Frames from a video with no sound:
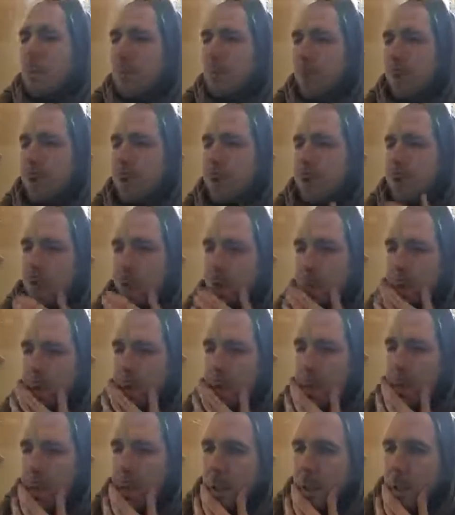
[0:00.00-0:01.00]
person
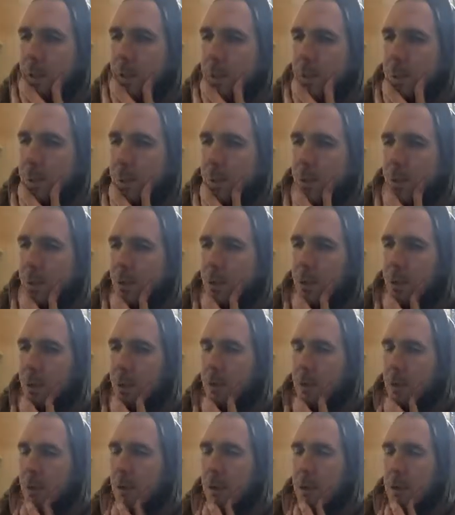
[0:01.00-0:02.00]
on the group,
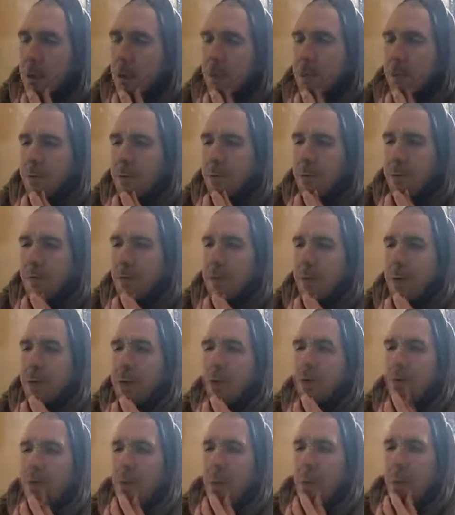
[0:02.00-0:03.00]
the
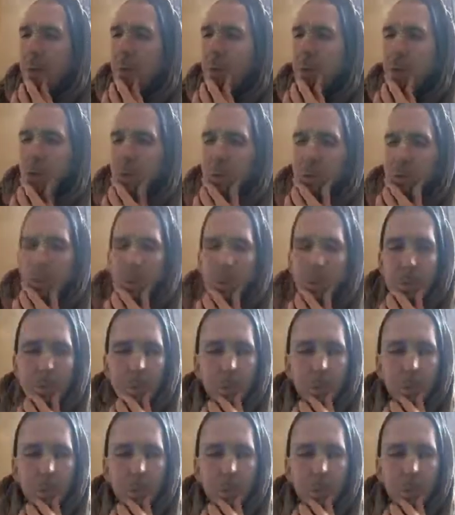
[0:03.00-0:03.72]
Bliss family group,